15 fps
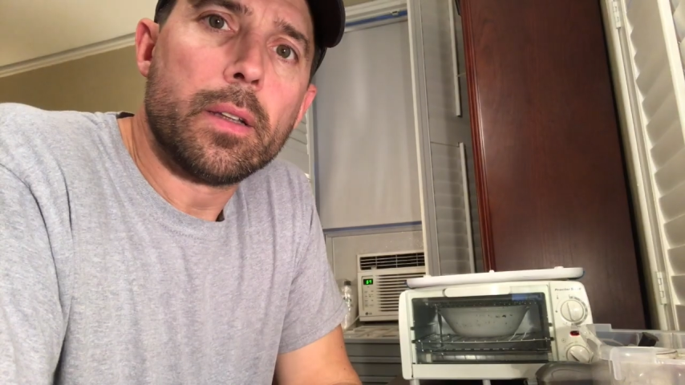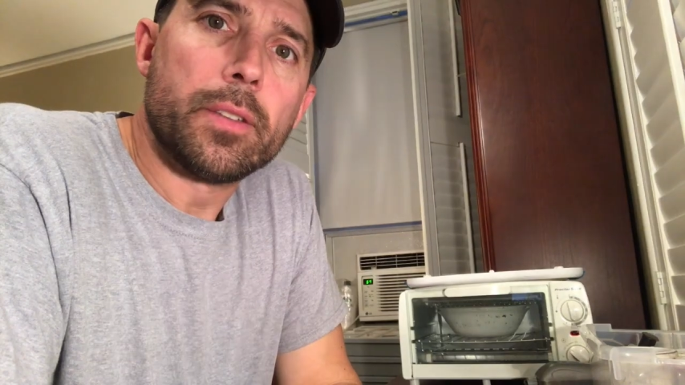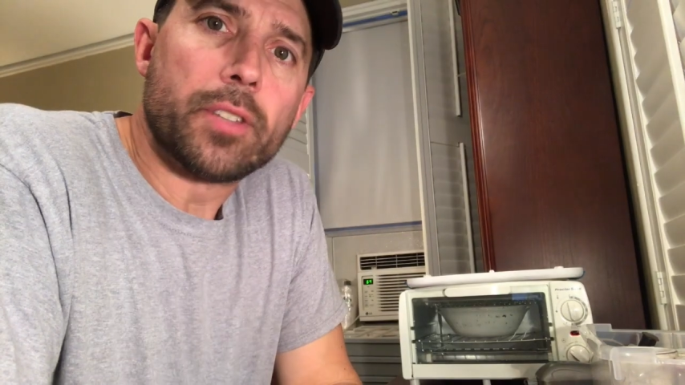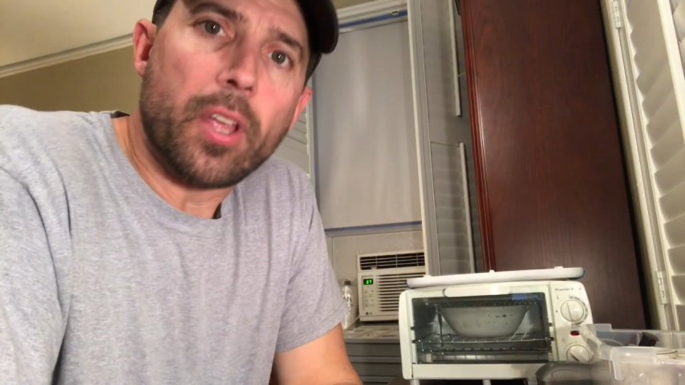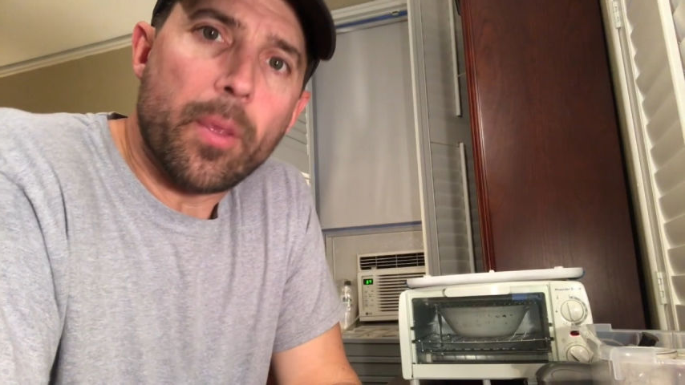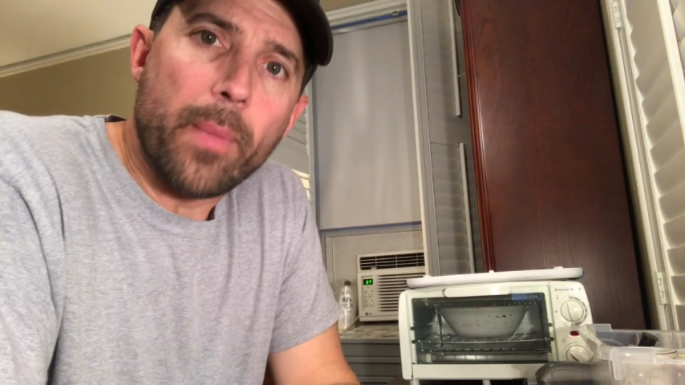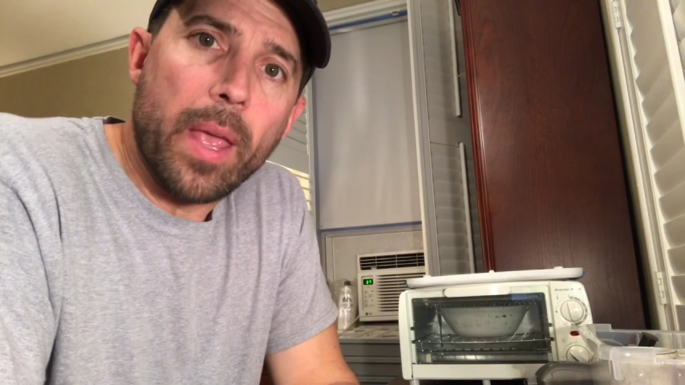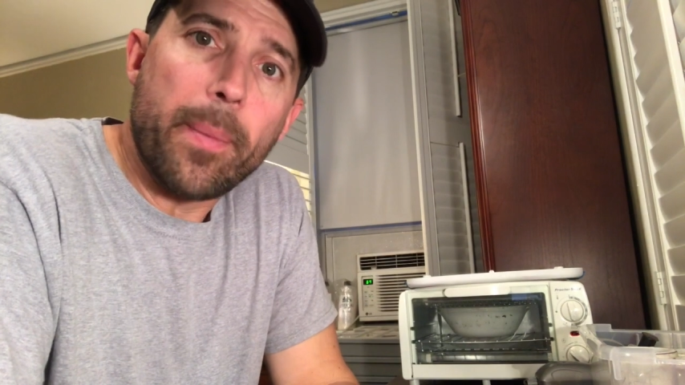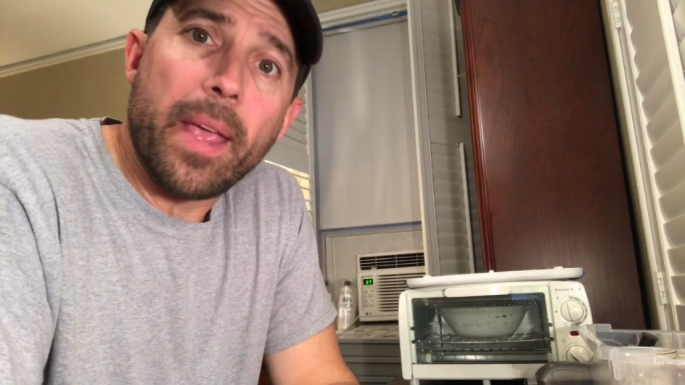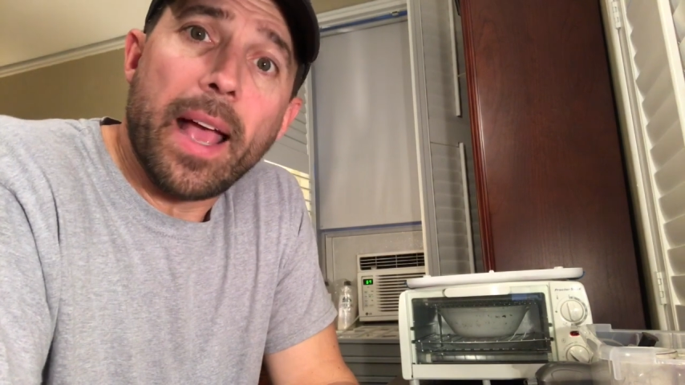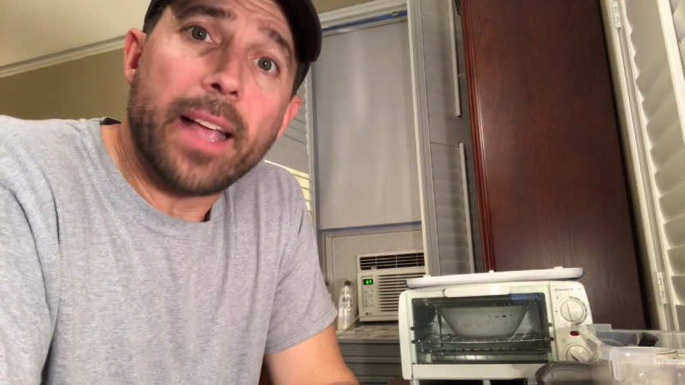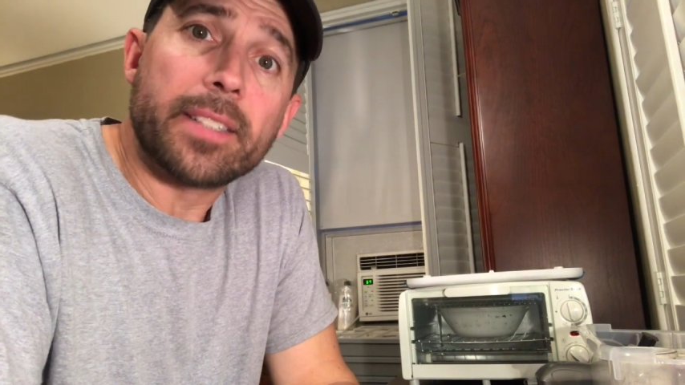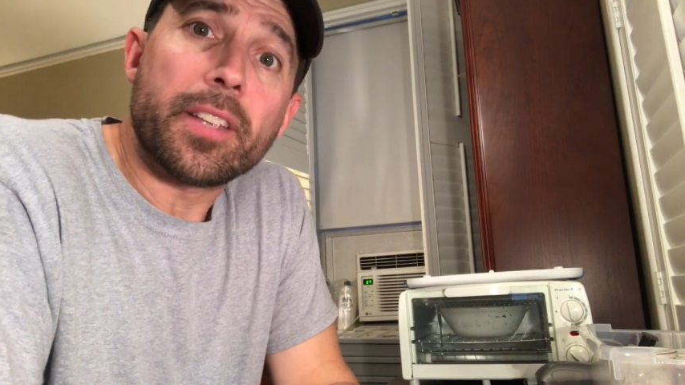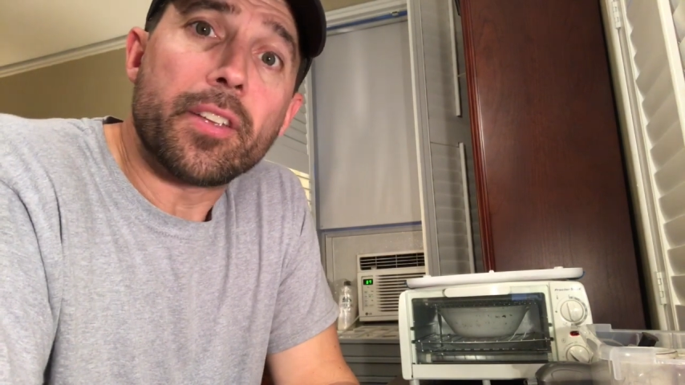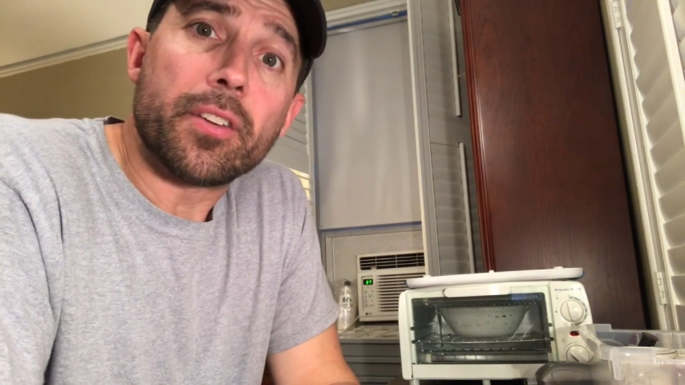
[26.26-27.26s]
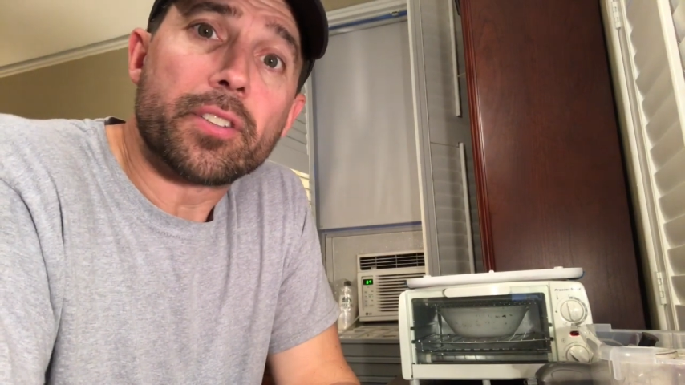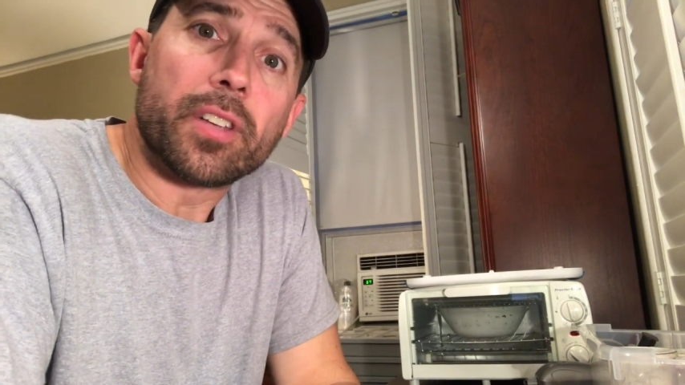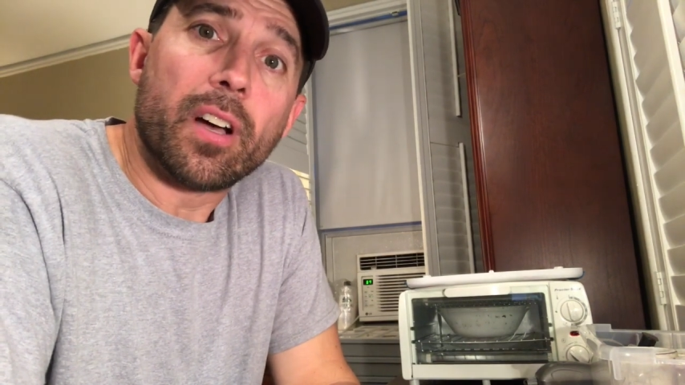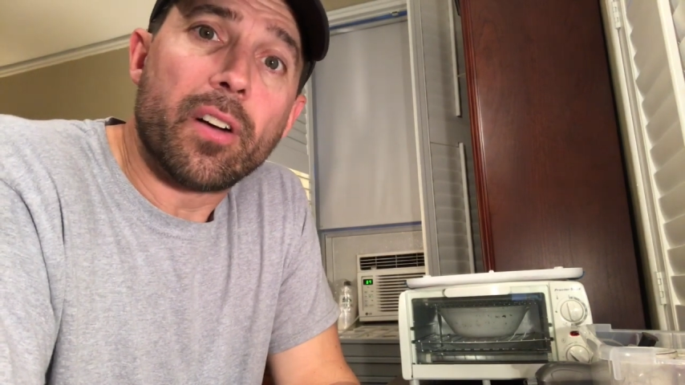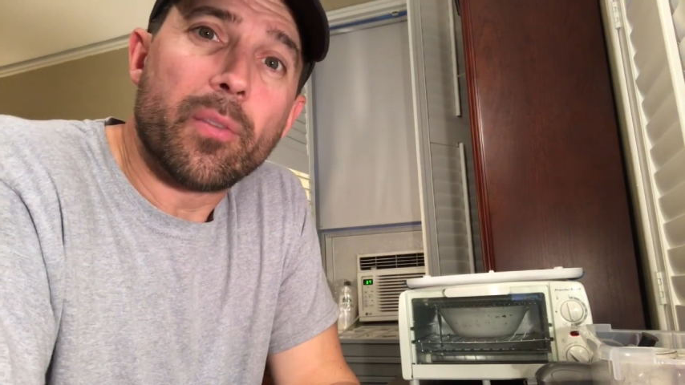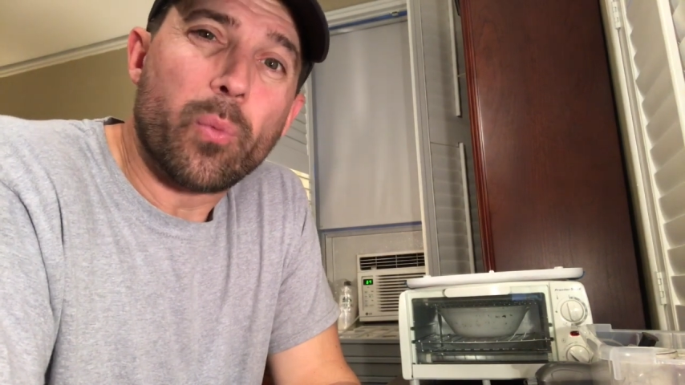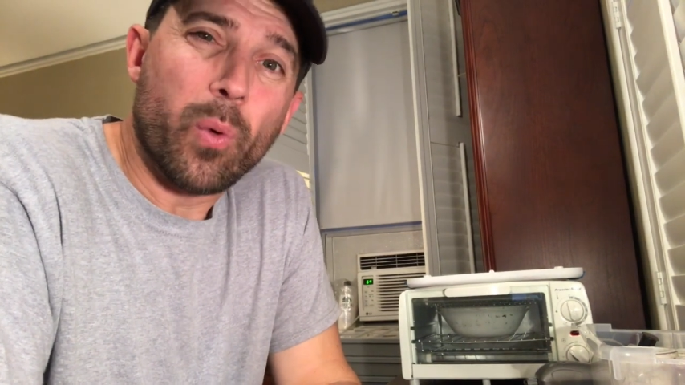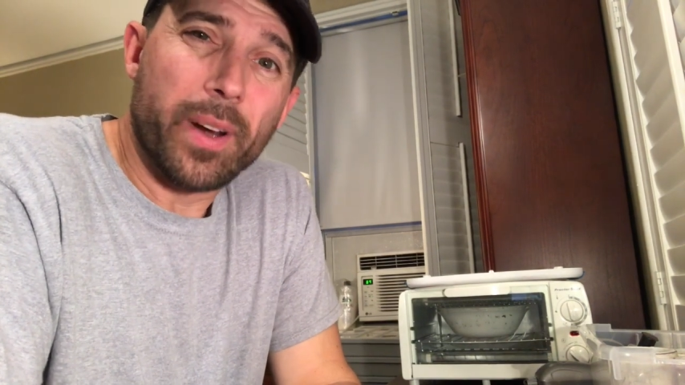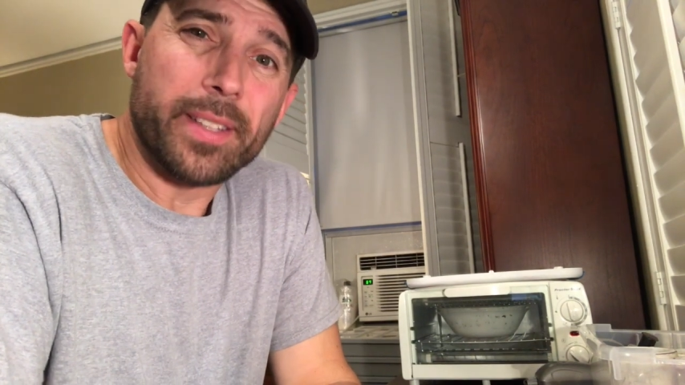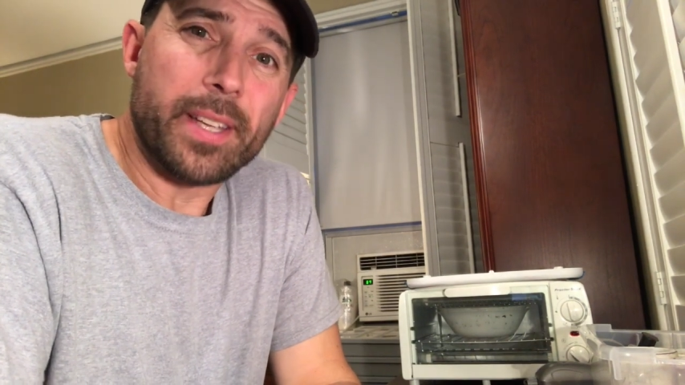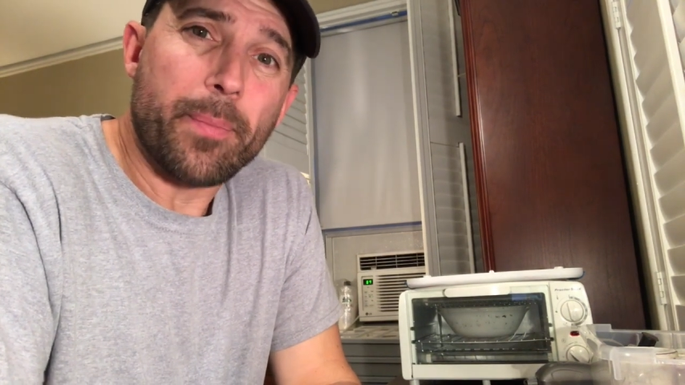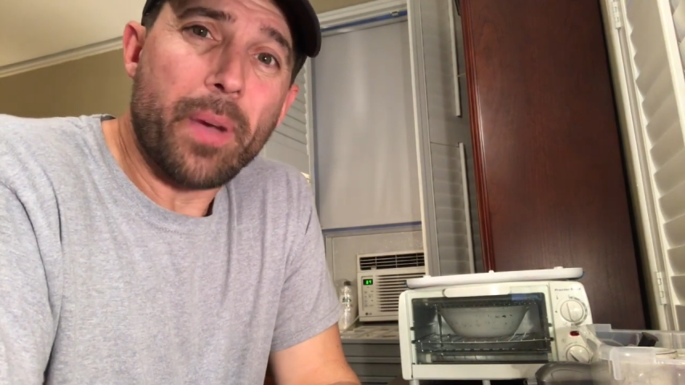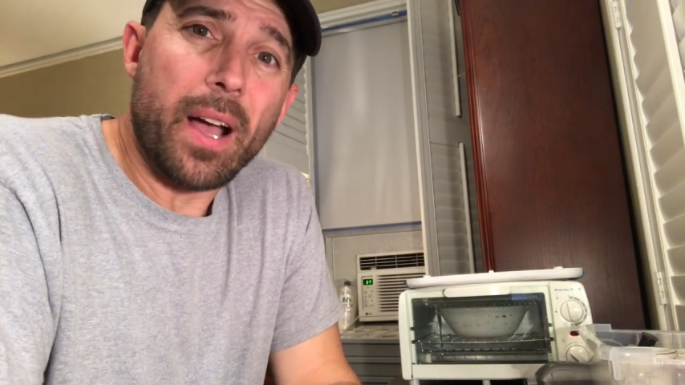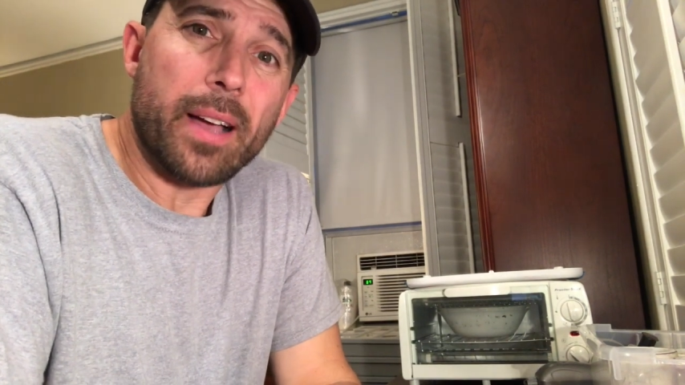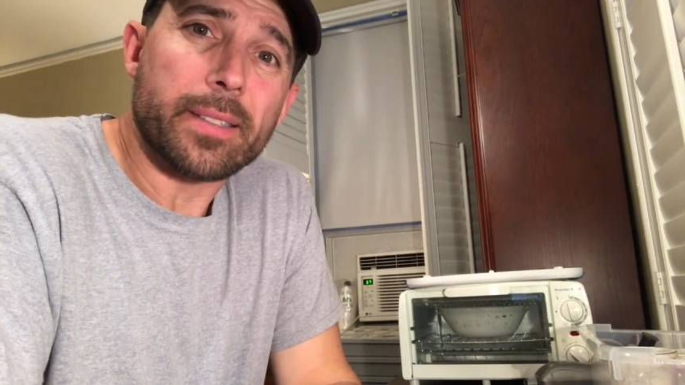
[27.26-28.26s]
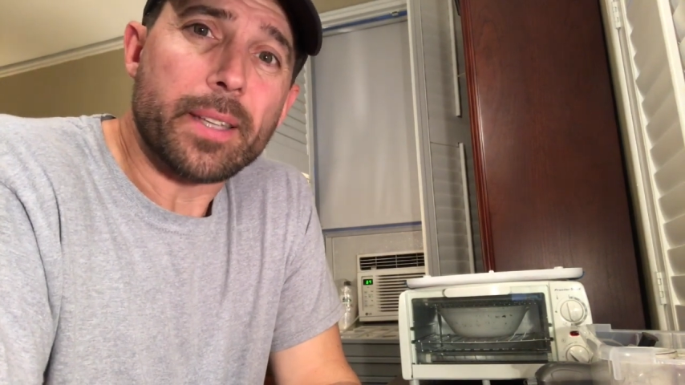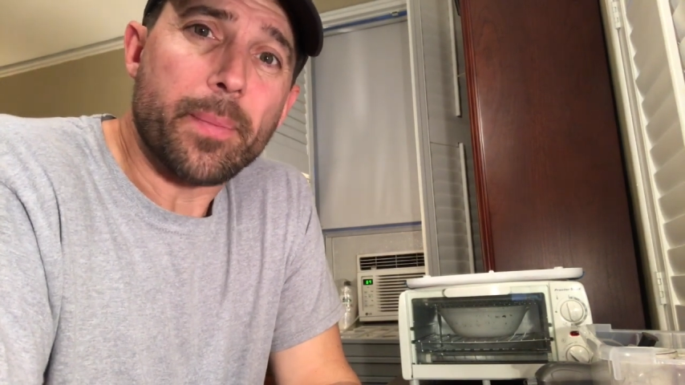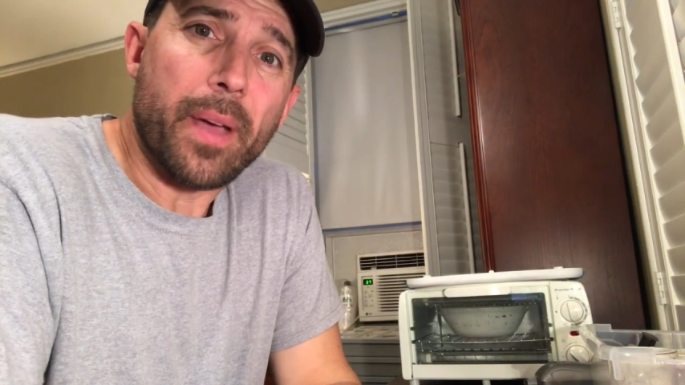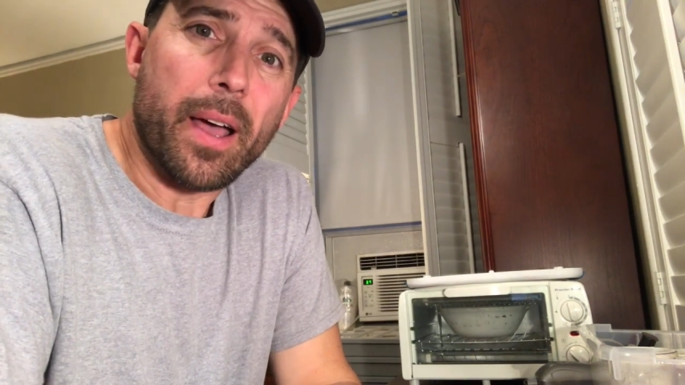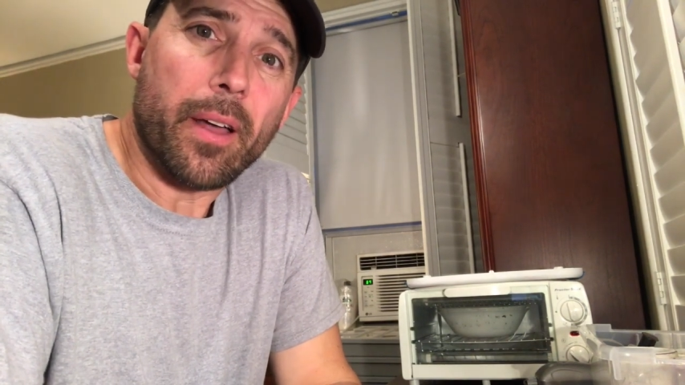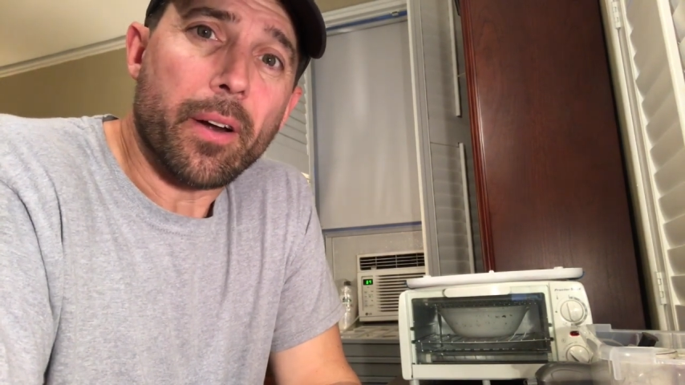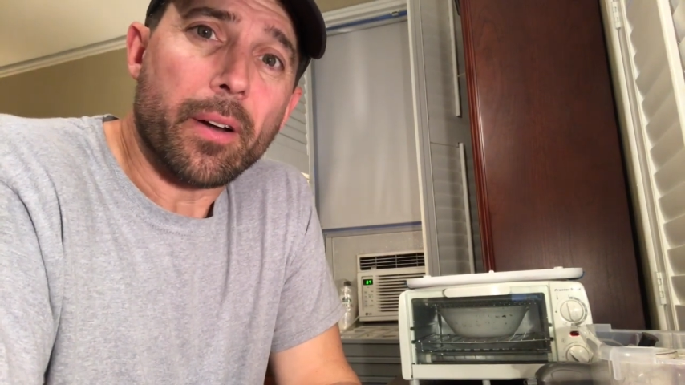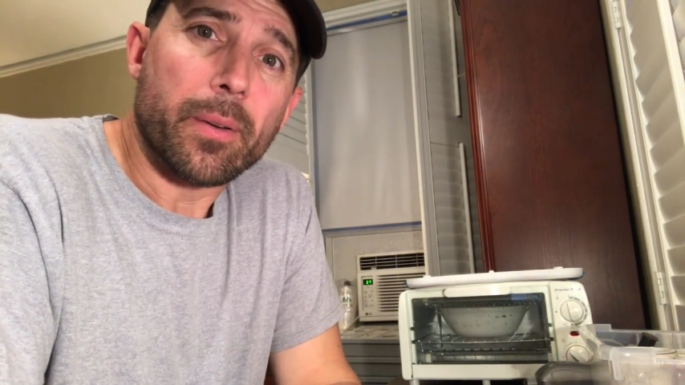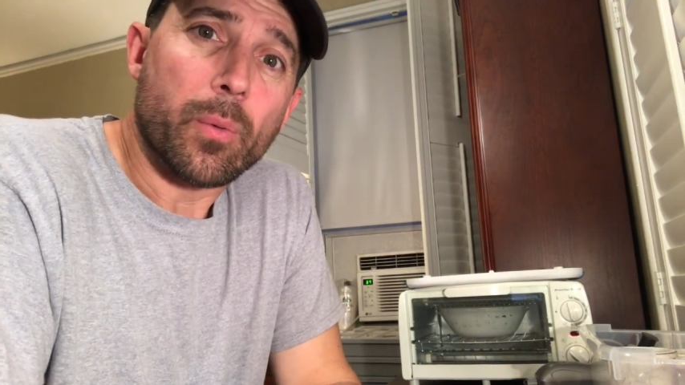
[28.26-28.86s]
So you may be asking yourself, what is epoxy powder?